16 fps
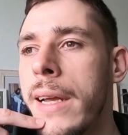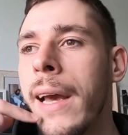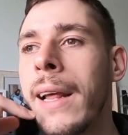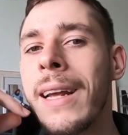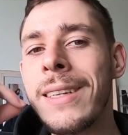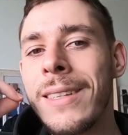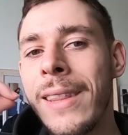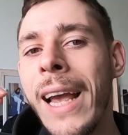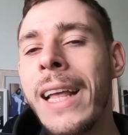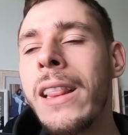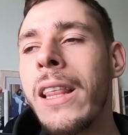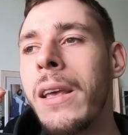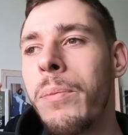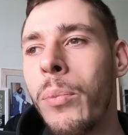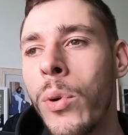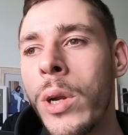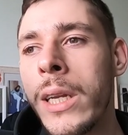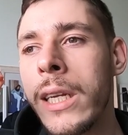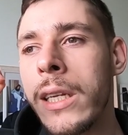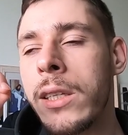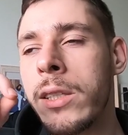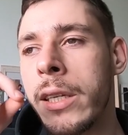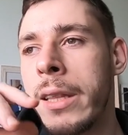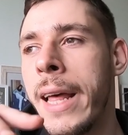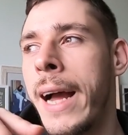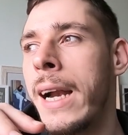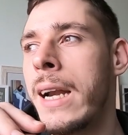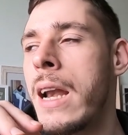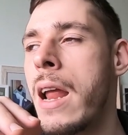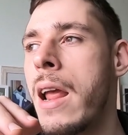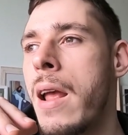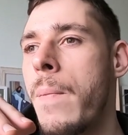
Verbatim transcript: and I slightly pointed to that